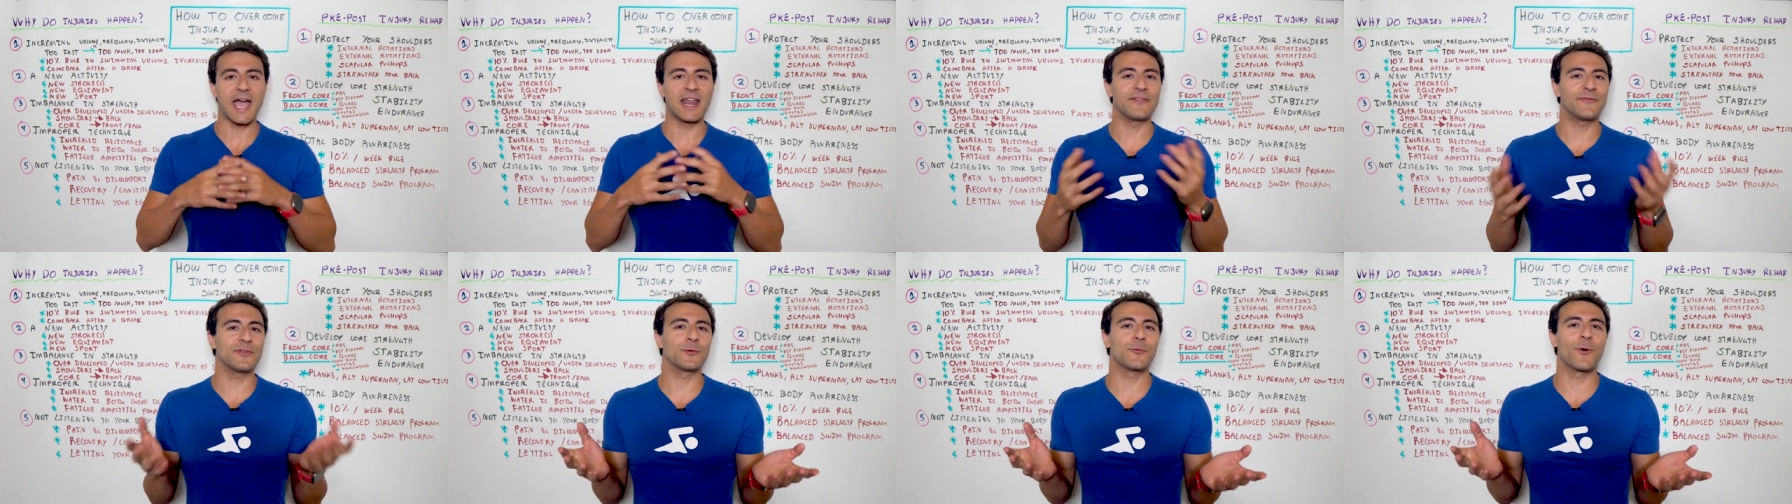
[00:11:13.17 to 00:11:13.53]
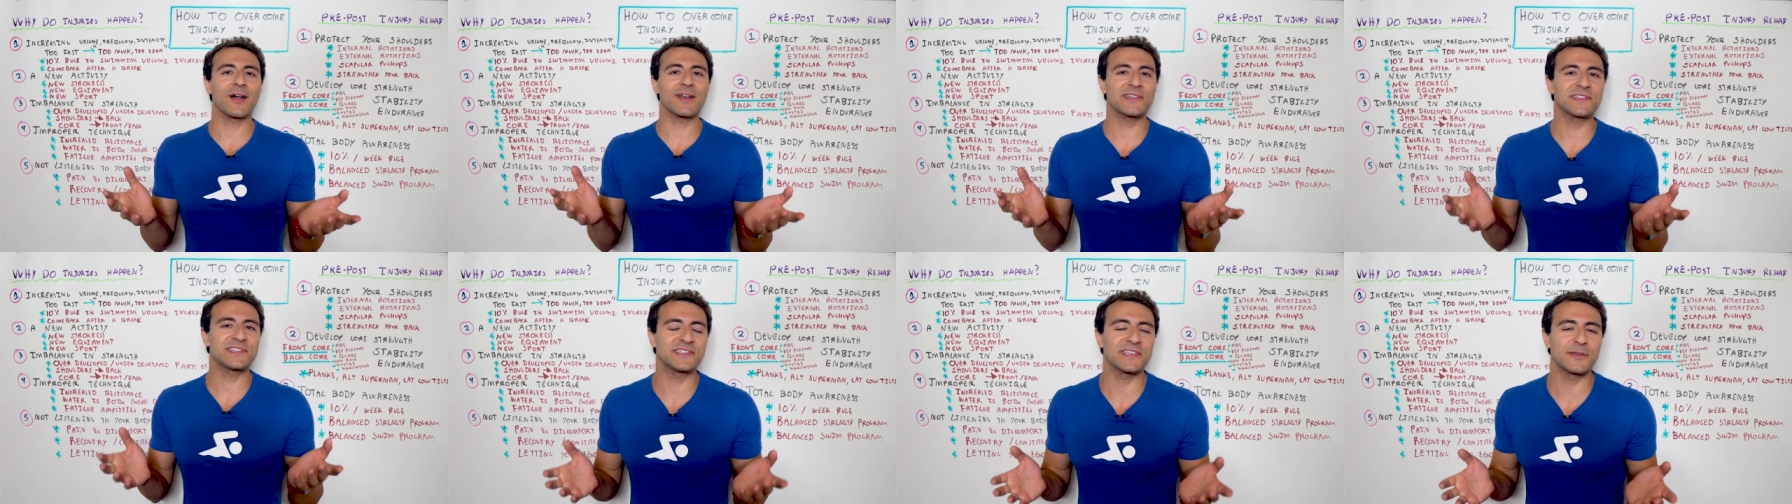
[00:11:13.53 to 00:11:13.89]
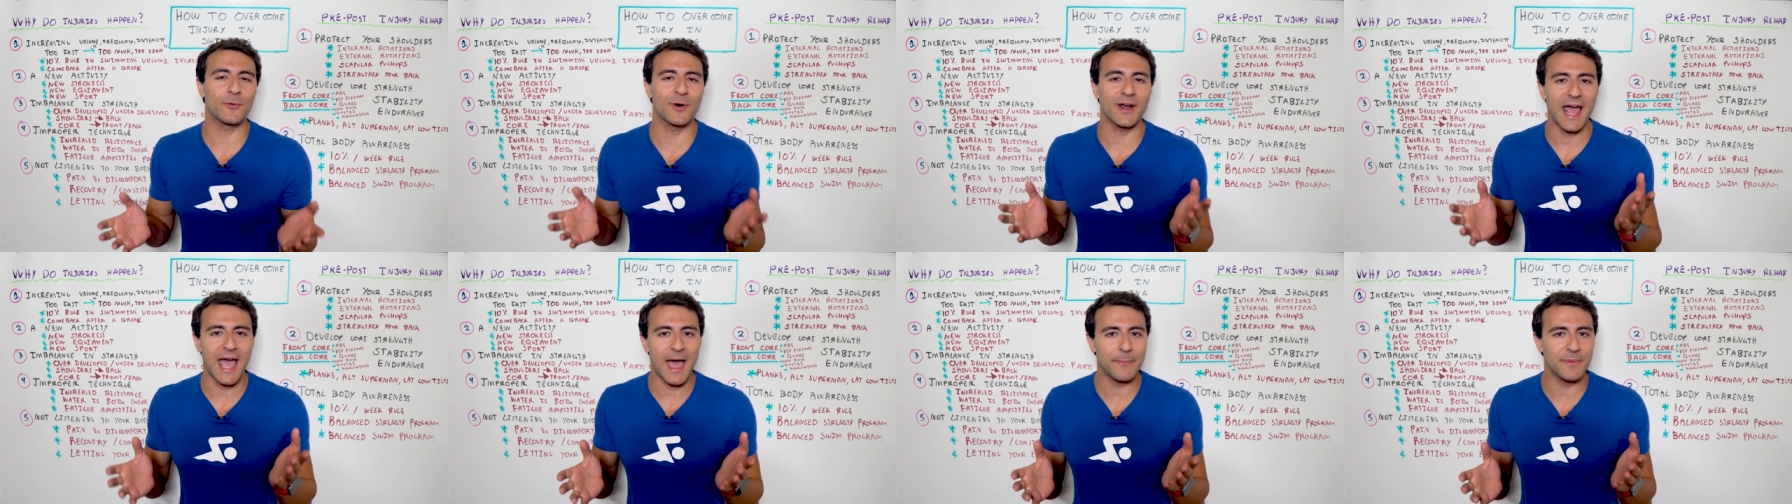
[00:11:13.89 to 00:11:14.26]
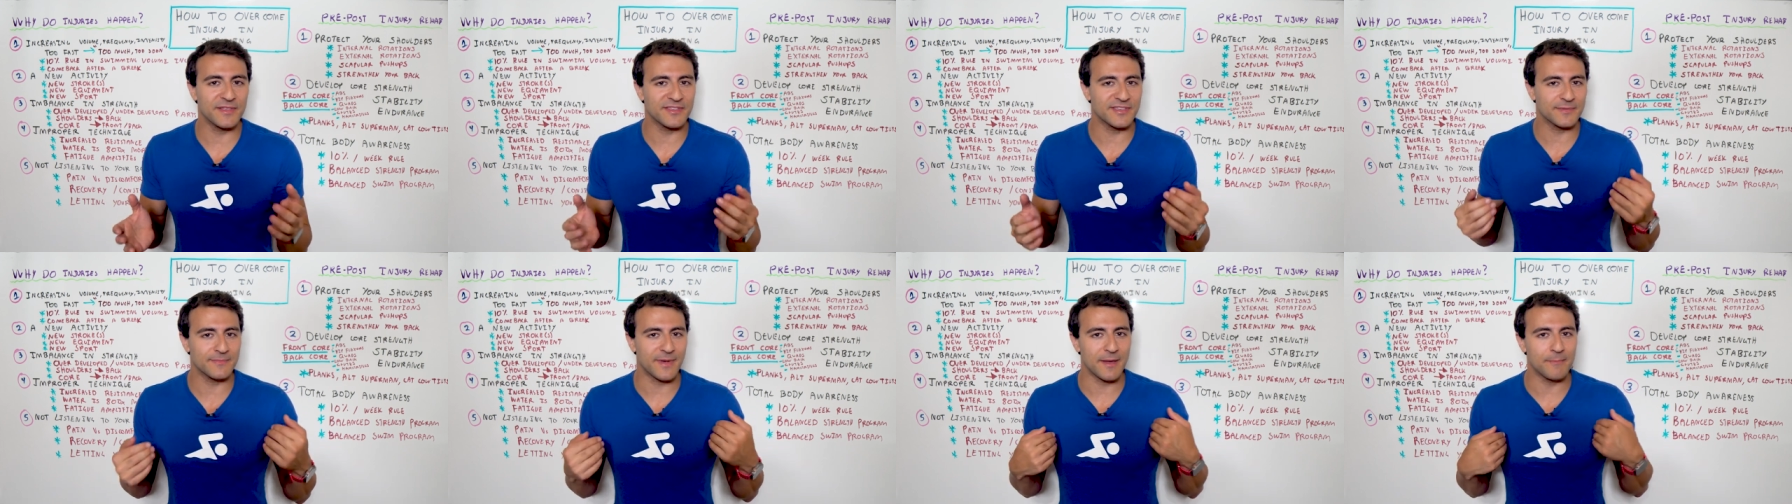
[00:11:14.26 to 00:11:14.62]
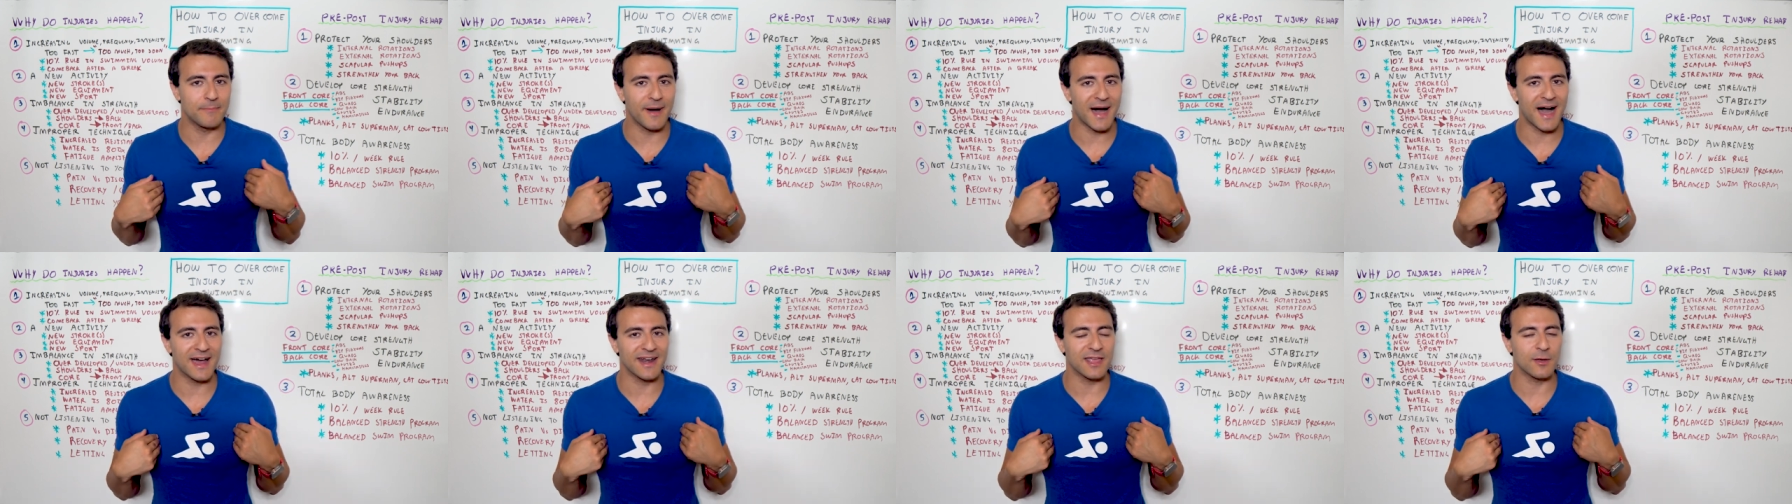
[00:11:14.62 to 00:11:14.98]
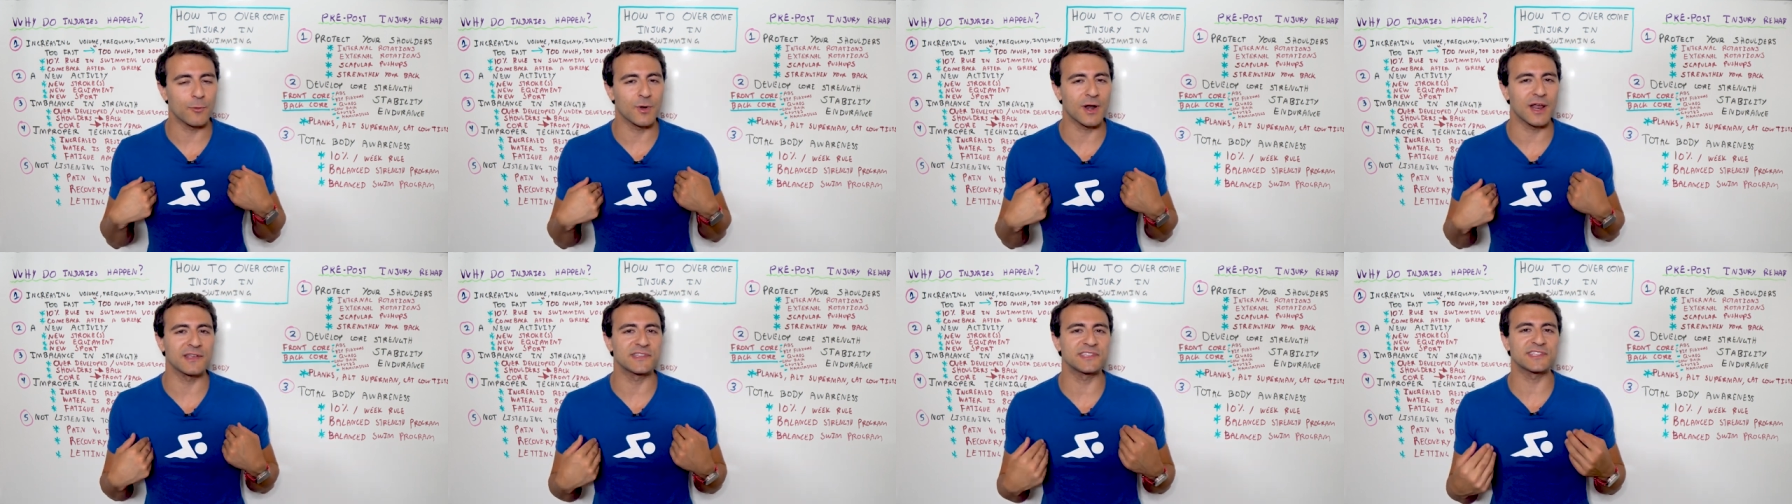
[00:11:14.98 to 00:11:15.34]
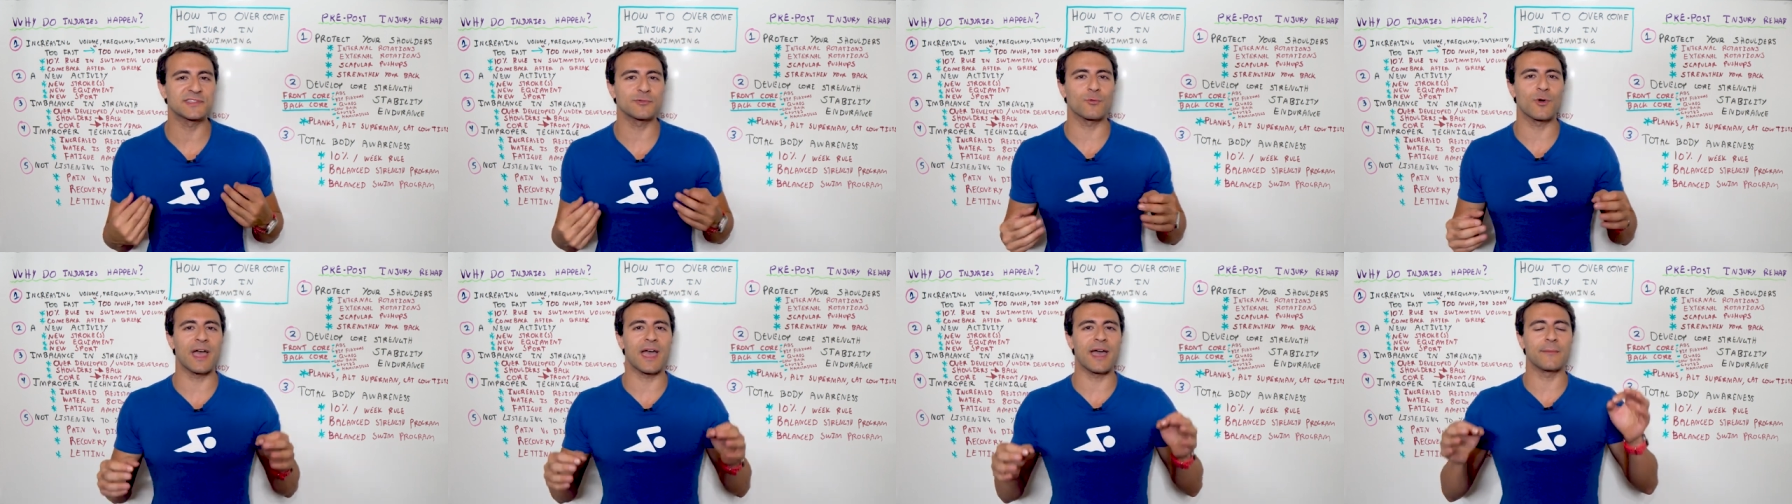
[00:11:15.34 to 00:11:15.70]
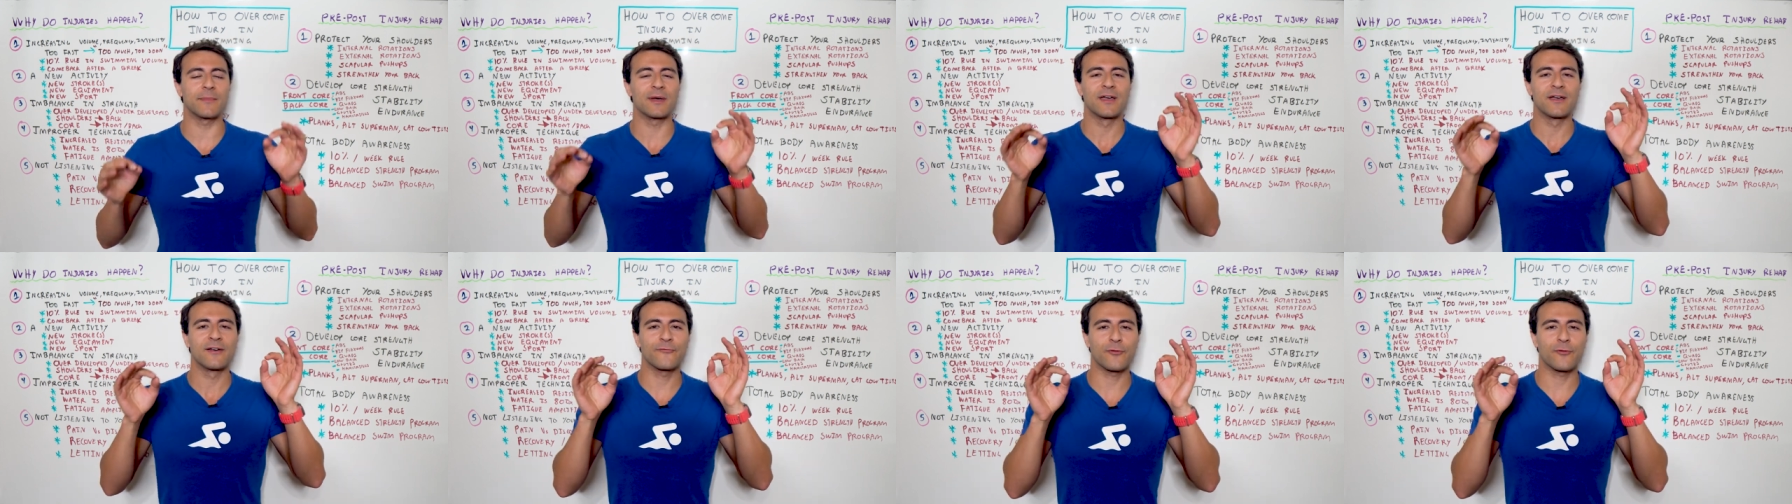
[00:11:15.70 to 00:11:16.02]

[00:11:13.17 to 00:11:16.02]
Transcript: And if you want to see what happened to my body when I swam